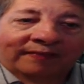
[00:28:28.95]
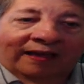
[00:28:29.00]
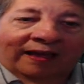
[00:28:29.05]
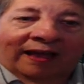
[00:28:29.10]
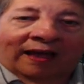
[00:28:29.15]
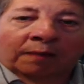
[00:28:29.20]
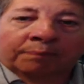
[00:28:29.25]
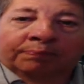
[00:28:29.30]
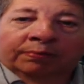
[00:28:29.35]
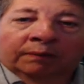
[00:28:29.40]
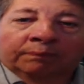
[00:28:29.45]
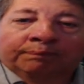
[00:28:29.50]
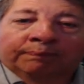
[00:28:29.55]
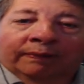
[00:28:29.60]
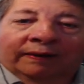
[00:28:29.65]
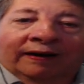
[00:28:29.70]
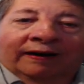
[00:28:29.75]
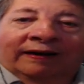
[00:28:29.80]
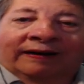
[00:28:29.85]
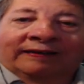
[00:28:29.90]

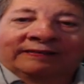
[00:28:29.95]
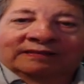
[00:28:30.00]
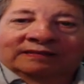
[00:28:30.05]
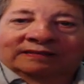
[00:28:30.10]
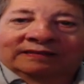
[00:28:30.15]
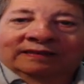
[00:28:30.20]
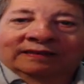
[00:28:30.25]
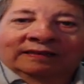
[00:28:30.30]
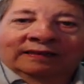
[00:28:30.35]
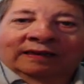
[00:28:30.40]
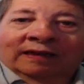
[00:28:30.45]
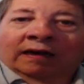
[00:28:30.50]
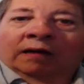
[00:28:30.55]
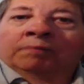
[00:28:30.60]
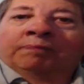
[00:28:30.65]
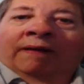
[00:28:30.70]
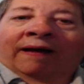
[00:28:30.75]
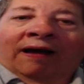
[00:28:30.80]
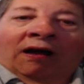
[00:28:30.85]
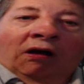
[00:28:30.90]
apoplectic
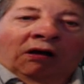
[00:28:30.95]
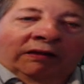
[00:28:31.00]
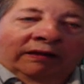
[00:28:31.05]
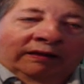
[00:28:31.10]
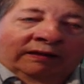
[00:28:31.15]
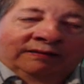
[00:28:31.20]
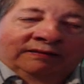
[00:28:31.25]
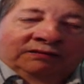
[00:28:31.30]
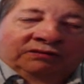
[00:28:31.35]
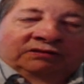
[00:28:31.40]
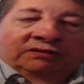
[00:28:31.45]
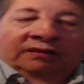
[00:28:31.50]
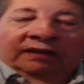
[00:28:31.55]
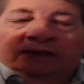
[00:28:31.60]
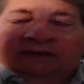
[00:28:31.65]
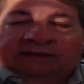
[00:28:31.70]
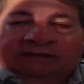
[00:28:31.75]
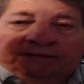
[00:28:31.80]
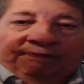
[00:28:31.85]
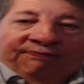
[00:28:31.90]
about it and
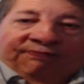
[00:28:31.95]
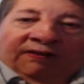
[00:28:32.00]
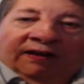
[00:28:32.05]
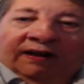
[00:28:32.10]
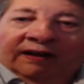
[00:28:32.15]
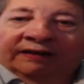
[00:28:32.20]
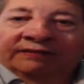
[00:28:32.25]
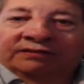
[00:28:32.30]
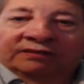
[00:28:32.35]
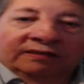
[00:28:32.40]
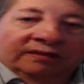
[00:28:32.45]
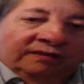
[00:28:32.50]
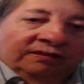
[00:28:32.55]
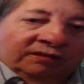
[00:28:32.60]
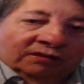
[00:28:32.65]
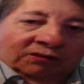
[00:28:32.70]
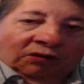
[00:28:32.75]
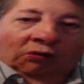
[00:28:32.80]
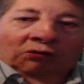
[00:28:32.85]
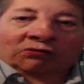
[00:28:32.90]
genuflect and
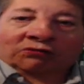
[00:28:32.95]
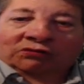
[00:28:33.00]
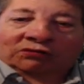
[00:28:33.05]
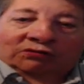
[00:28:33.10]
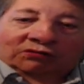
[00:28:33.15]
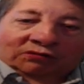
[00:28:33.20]
start